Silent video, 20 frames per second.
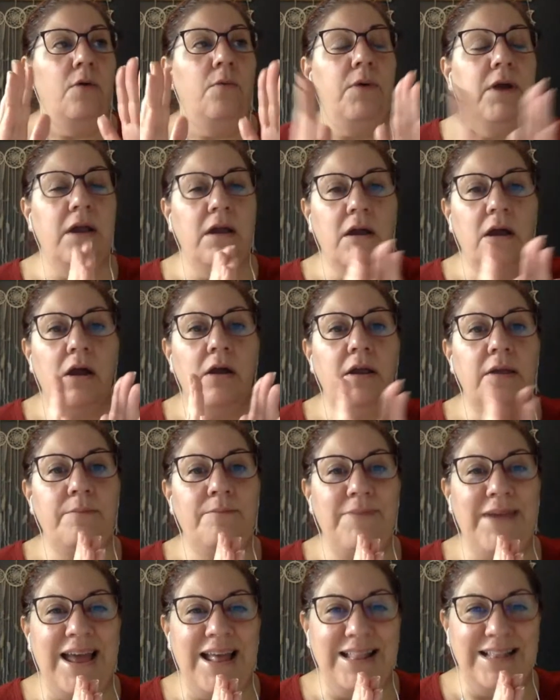Where are
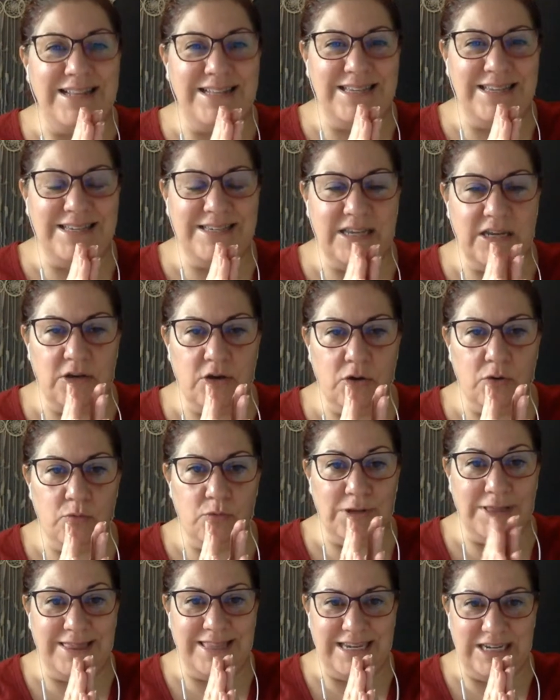imbalances in your
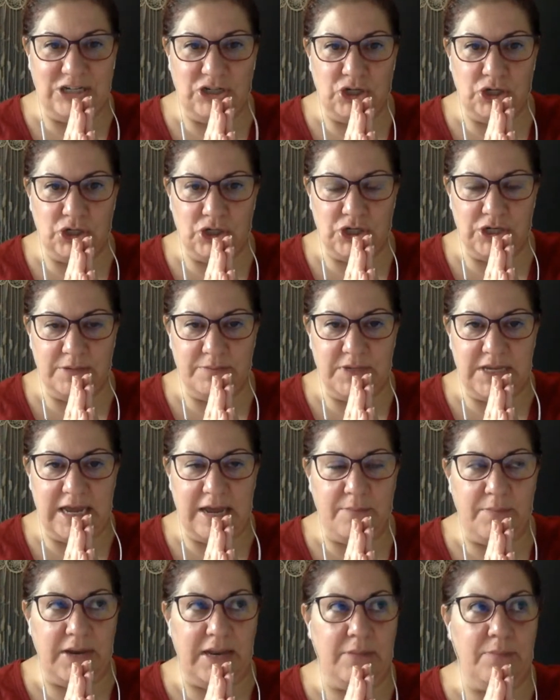relationships
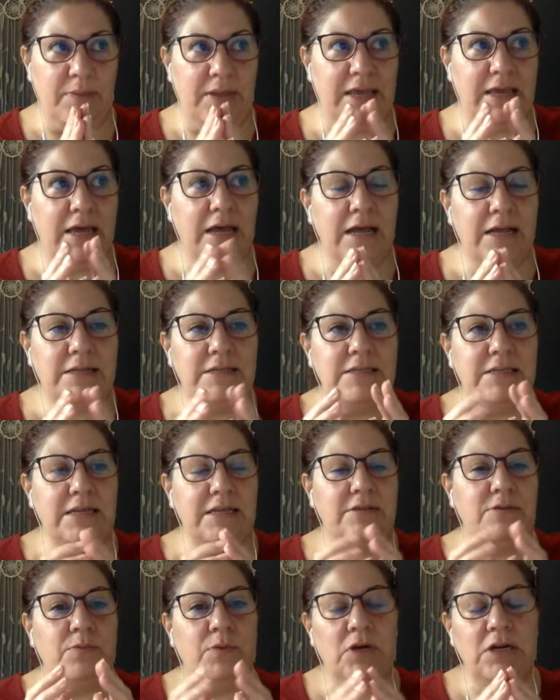happening? Because
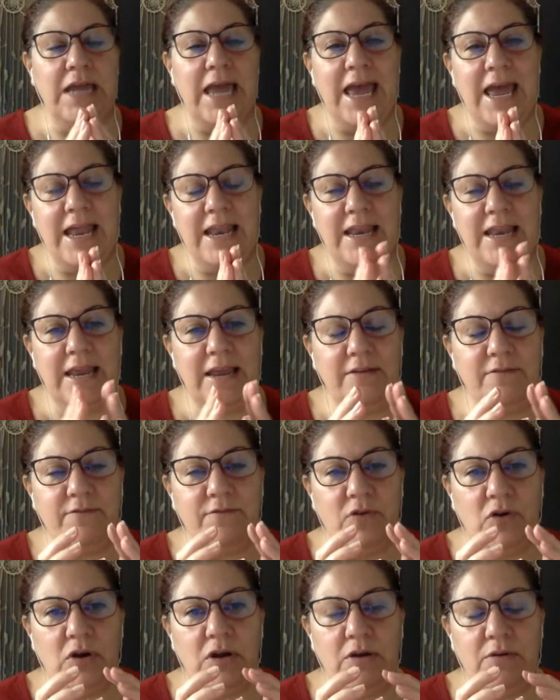since we're heading,
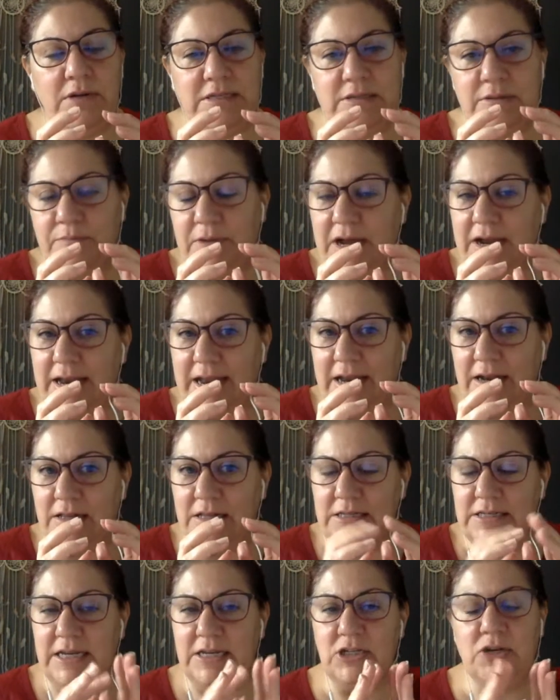Virgo is about
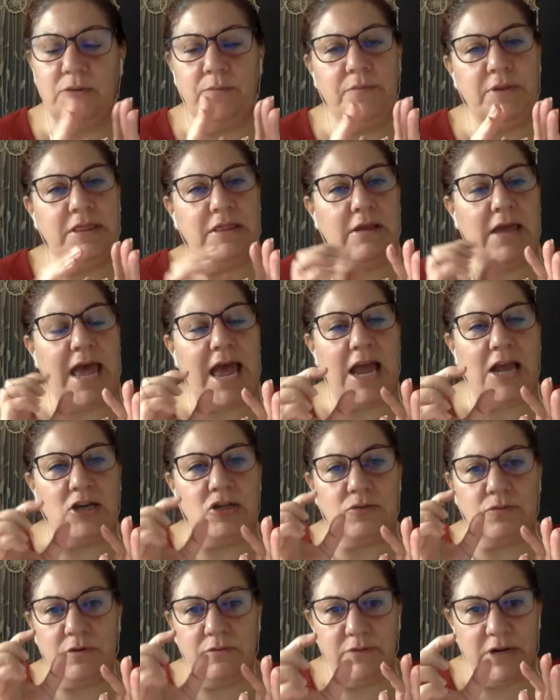analyzation, but the
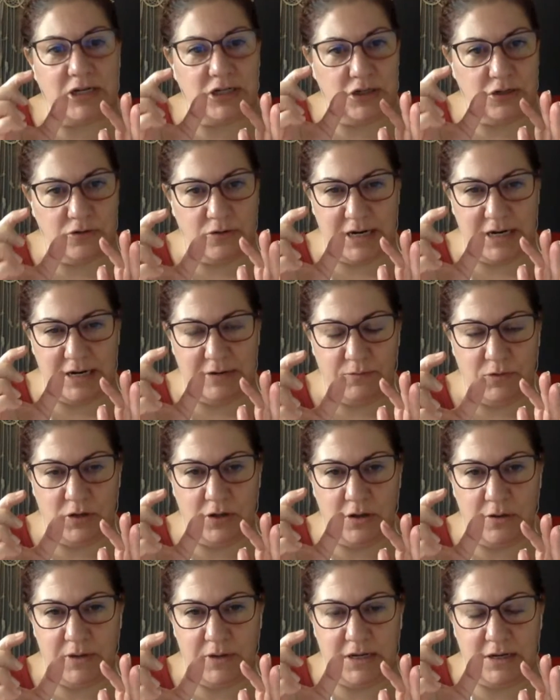actual retrograde will
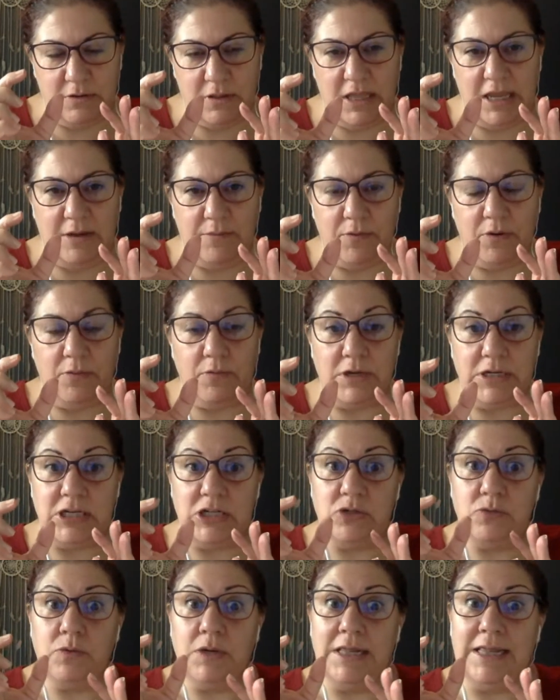go in Libra, which
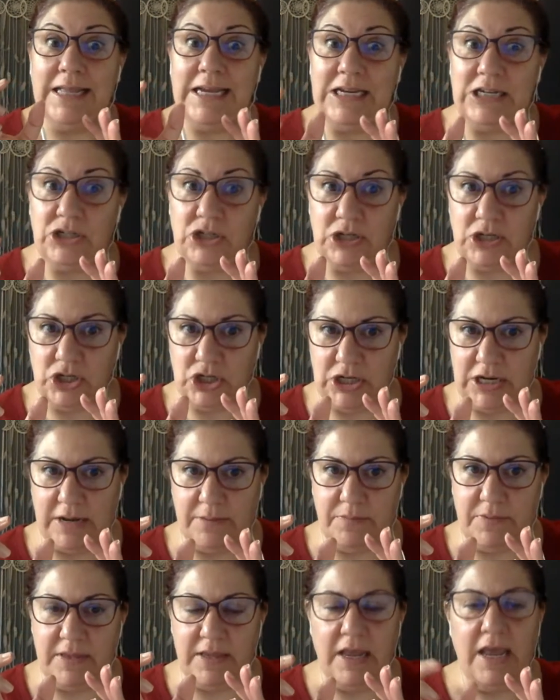is
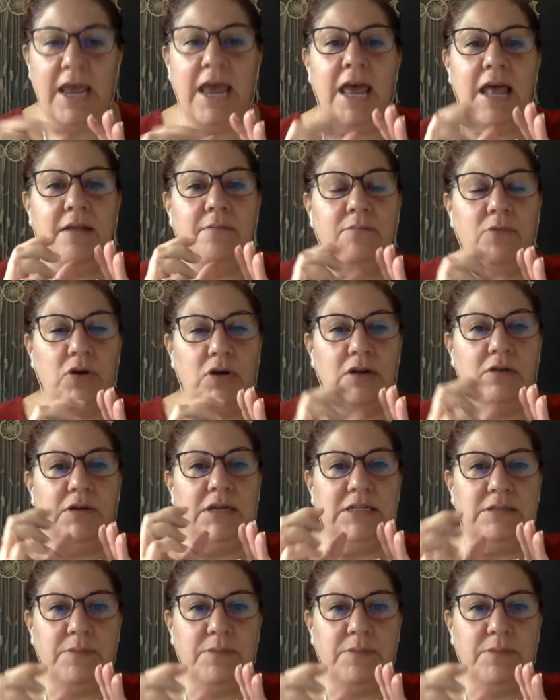relationships, and Mercury